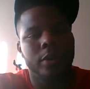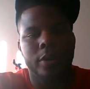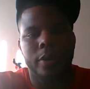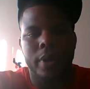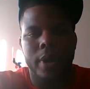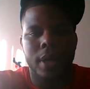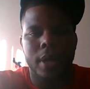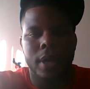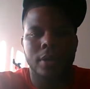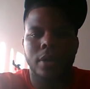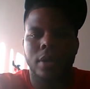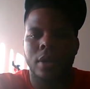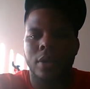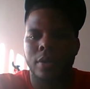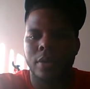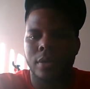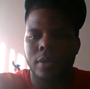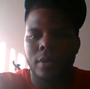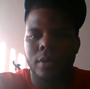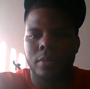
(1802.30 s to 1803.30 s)
3X are
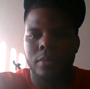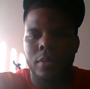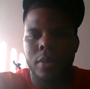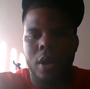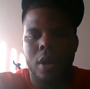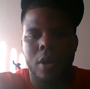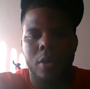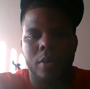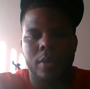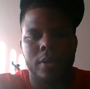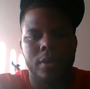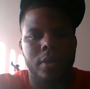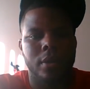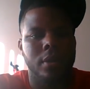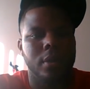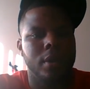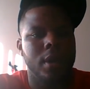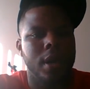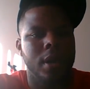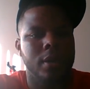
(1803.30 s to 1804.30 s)
always
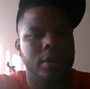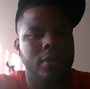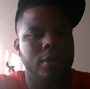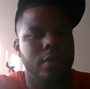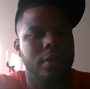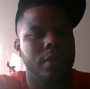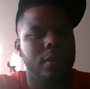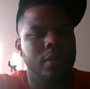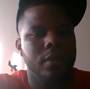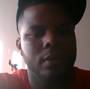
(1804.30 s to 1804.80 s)
good, actually.